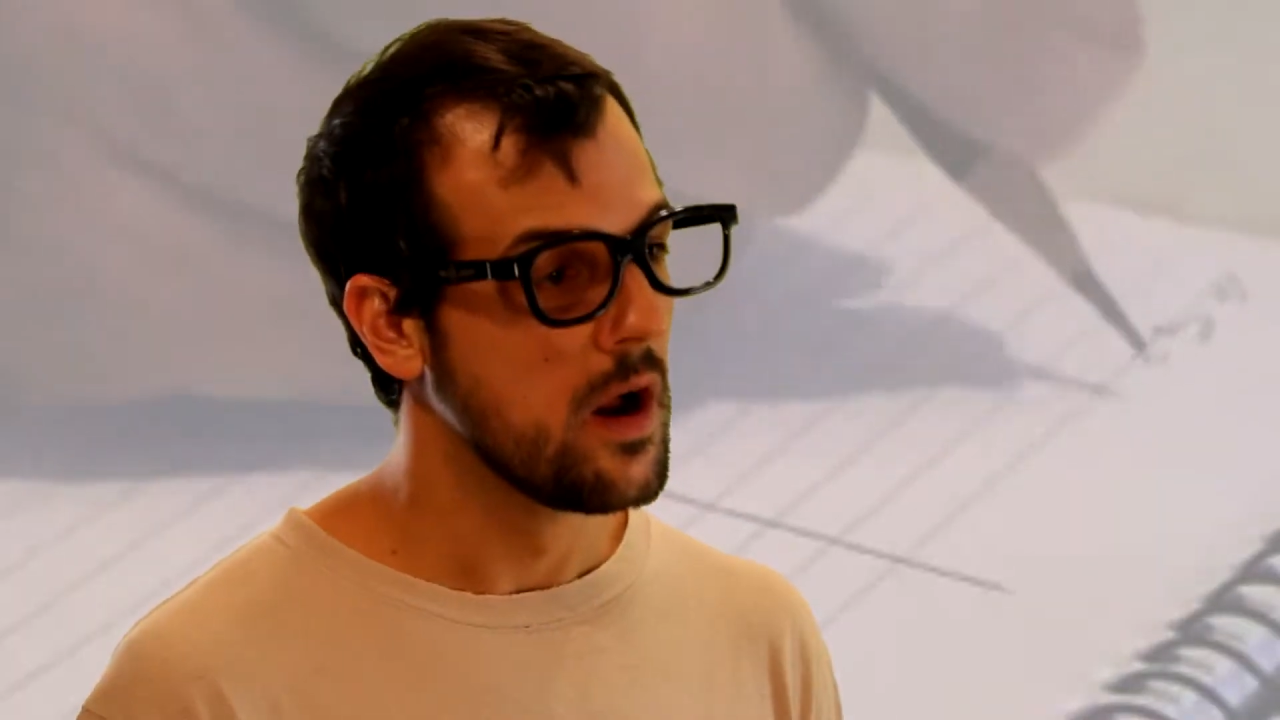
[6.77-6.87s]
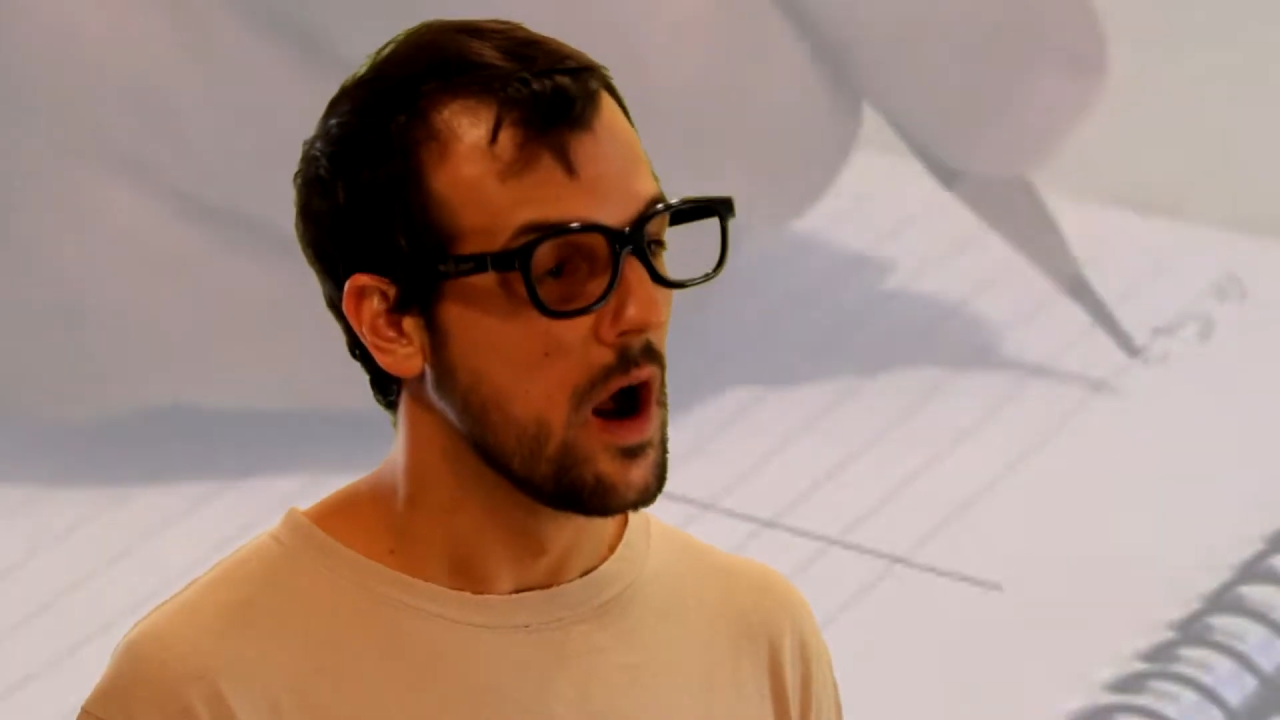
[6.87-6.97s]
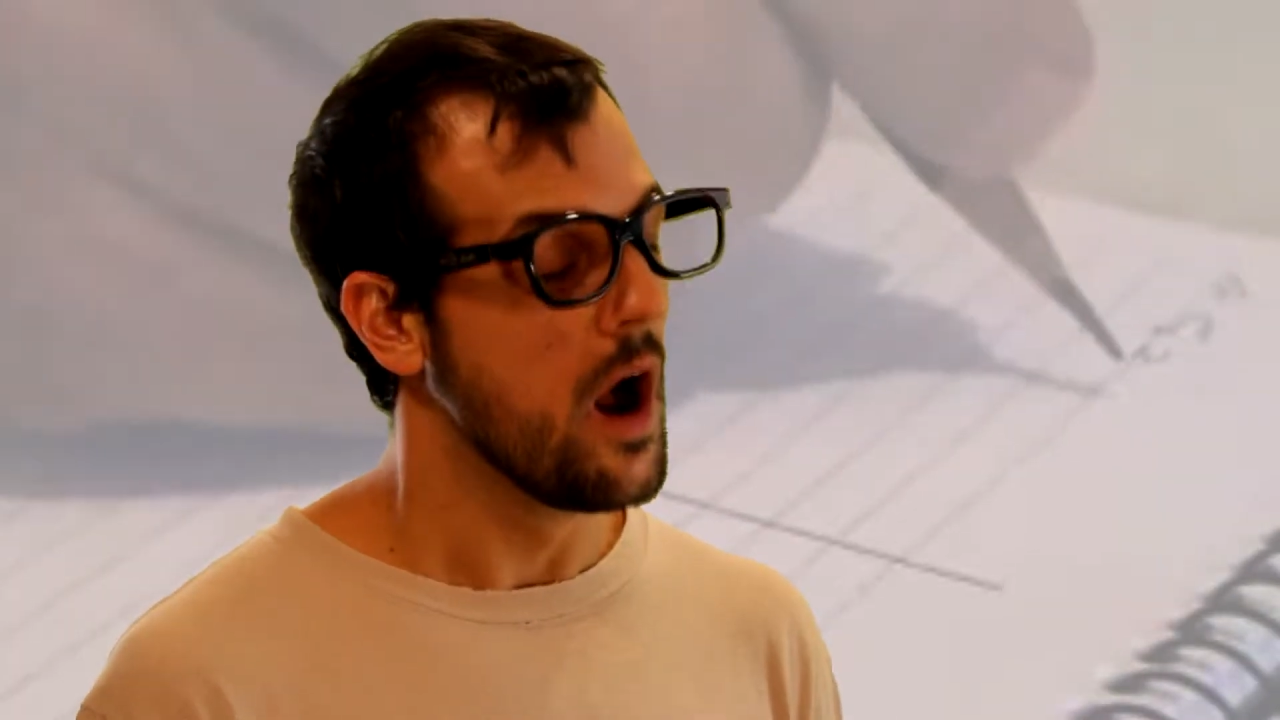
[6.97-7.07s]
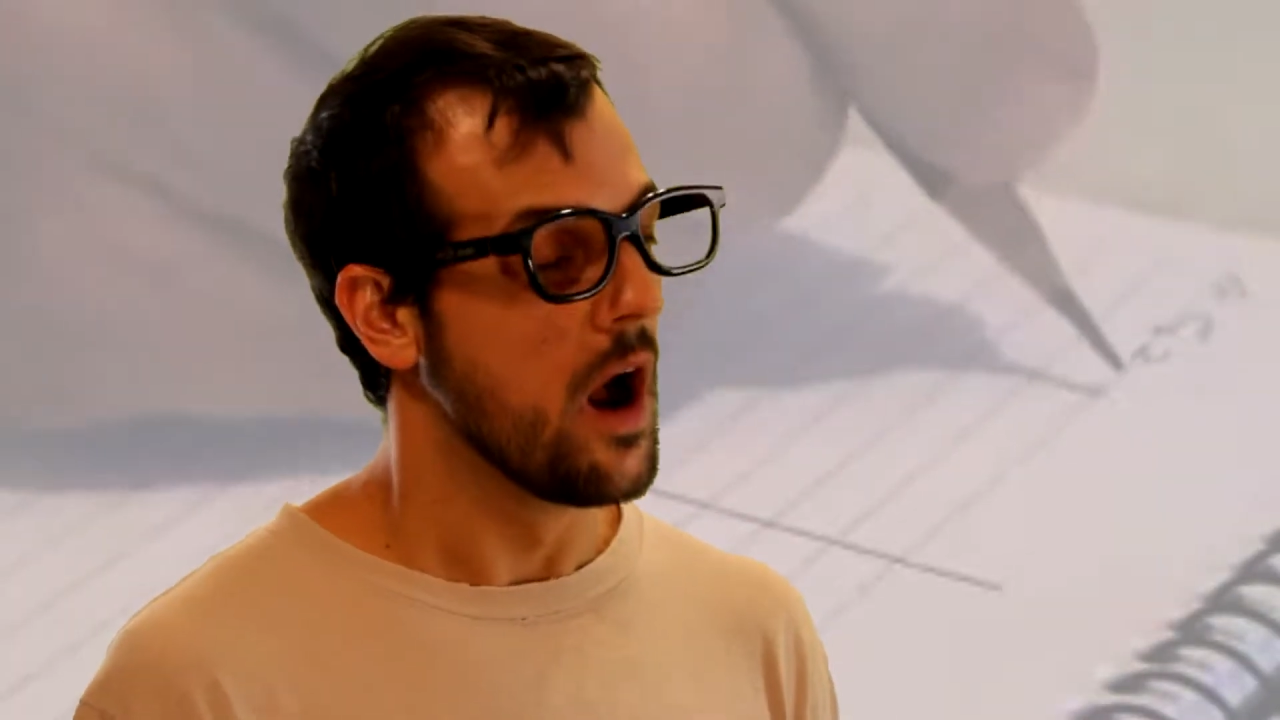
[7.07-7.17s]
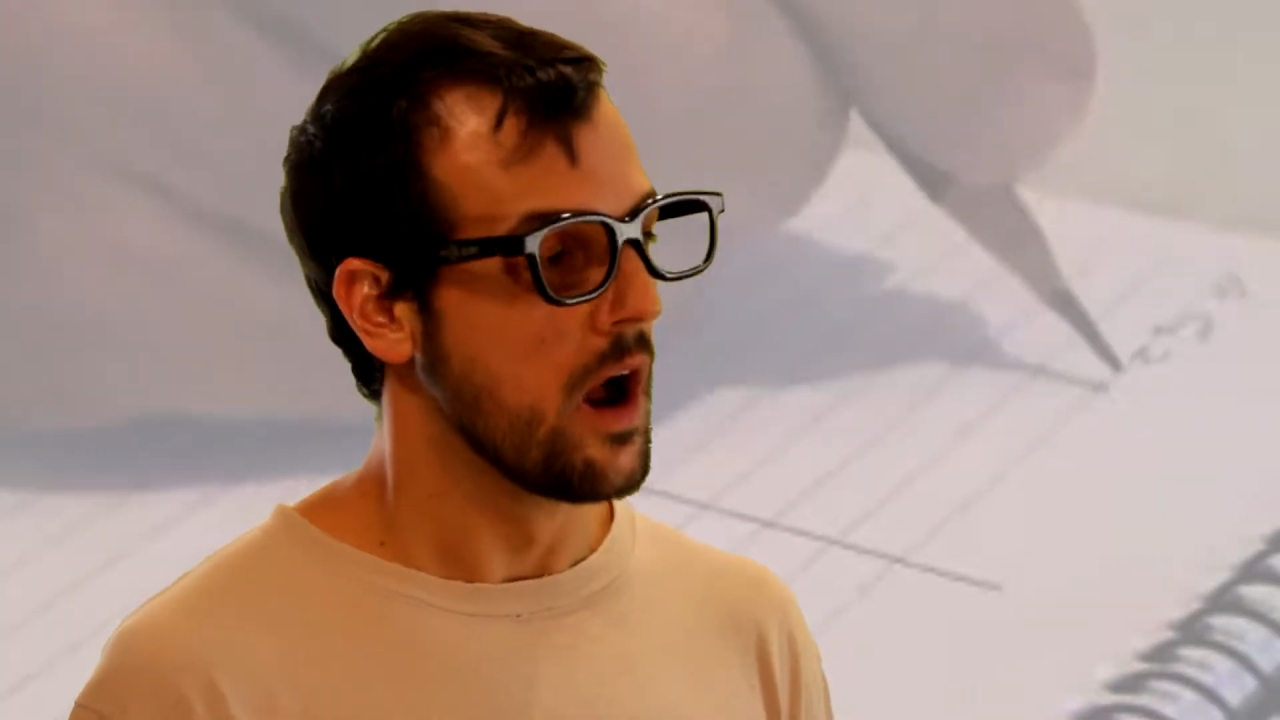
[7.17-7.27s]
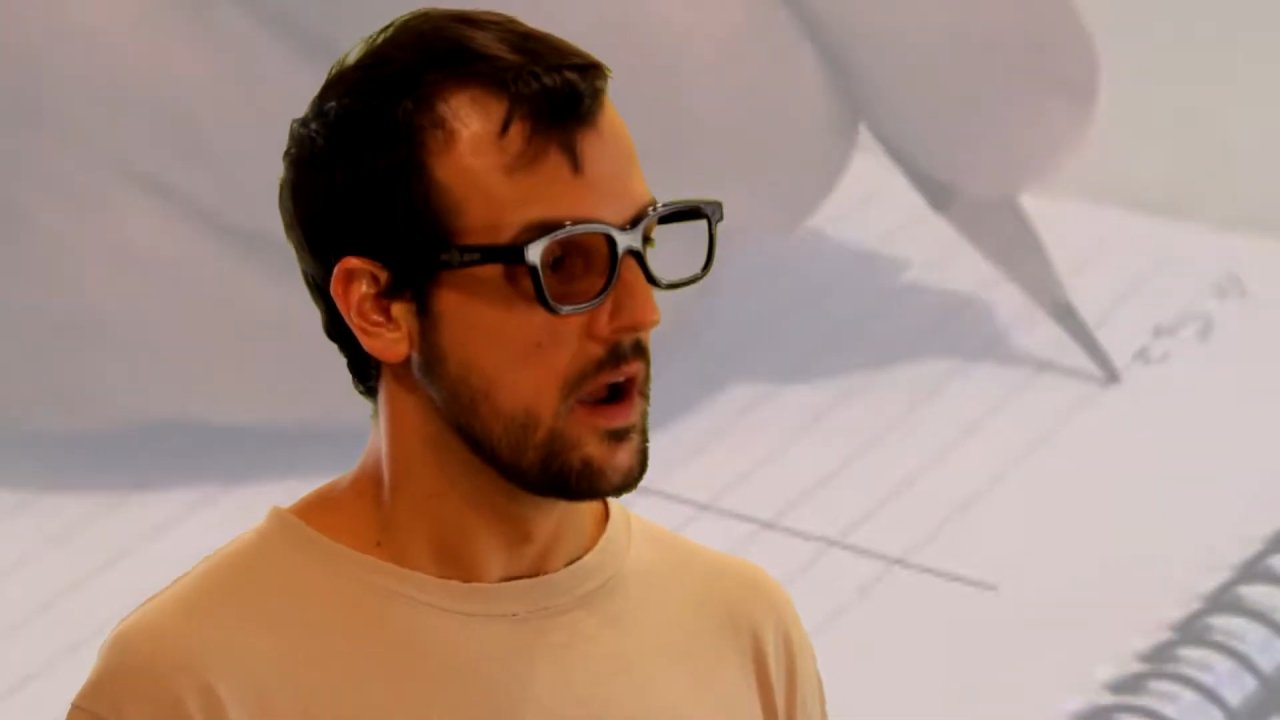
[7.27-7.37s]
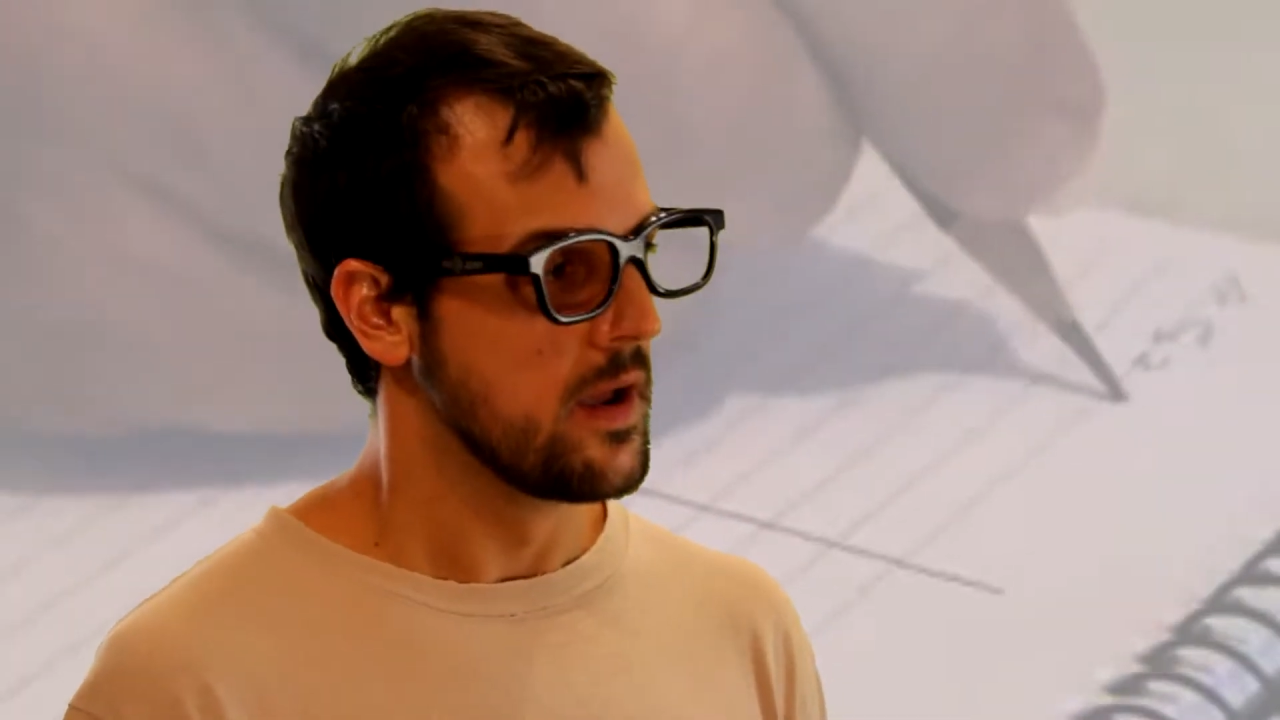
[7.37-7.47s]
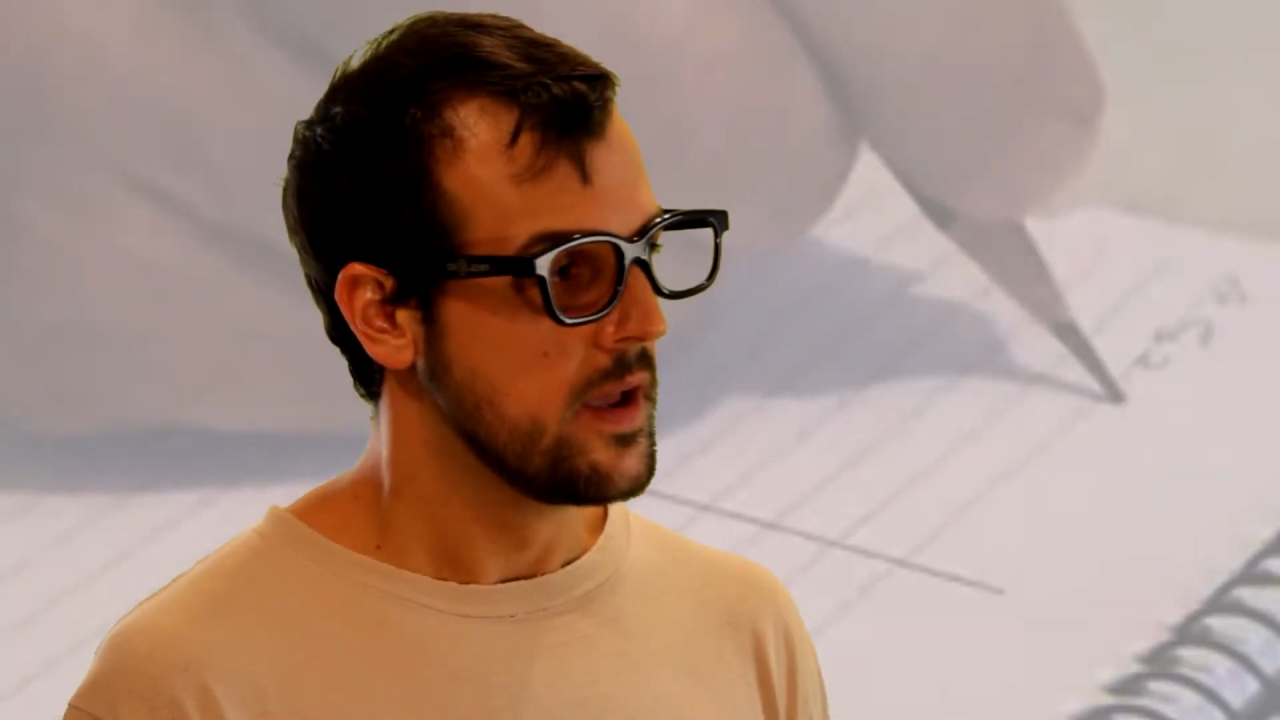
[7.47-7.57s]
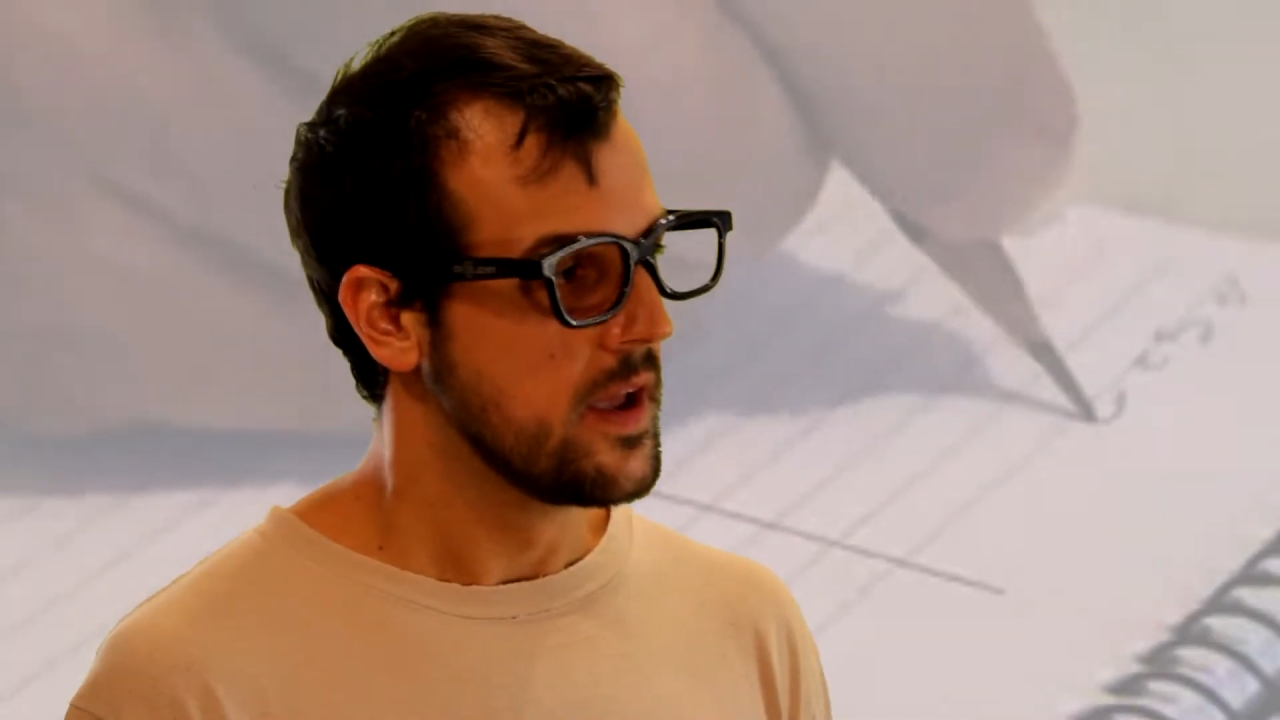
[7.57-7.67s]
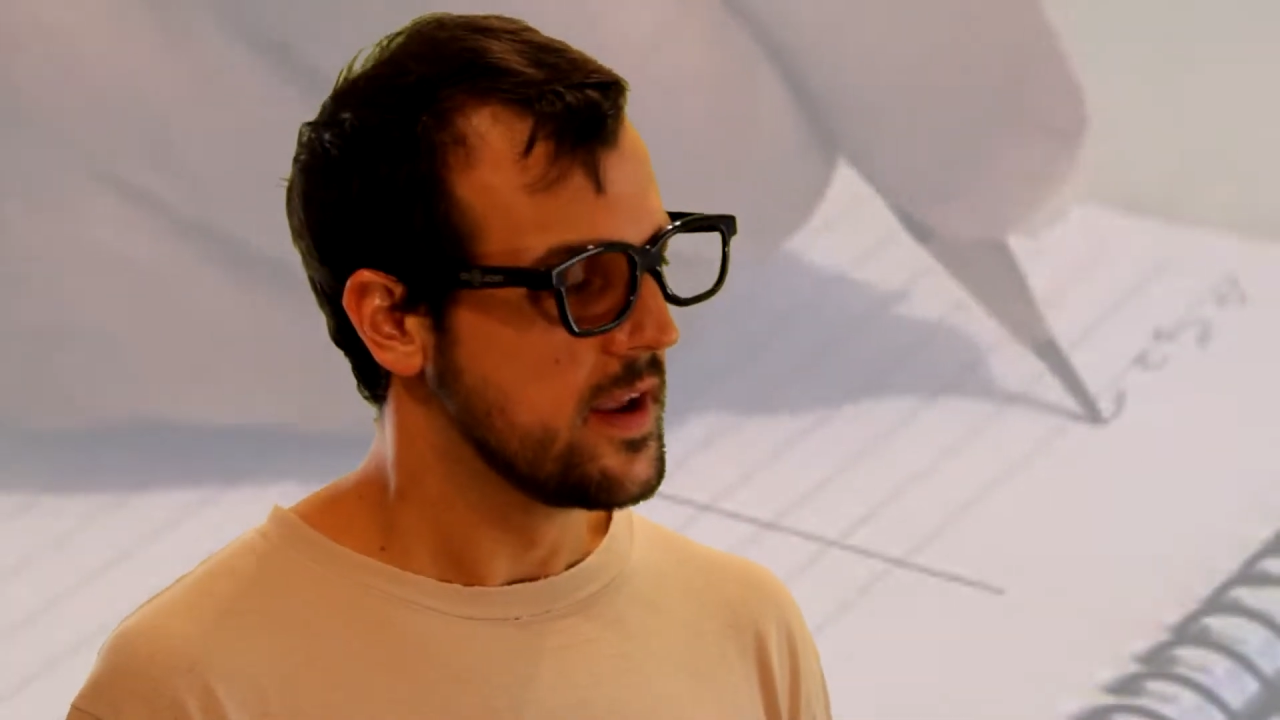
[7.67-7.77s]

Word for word: Ah,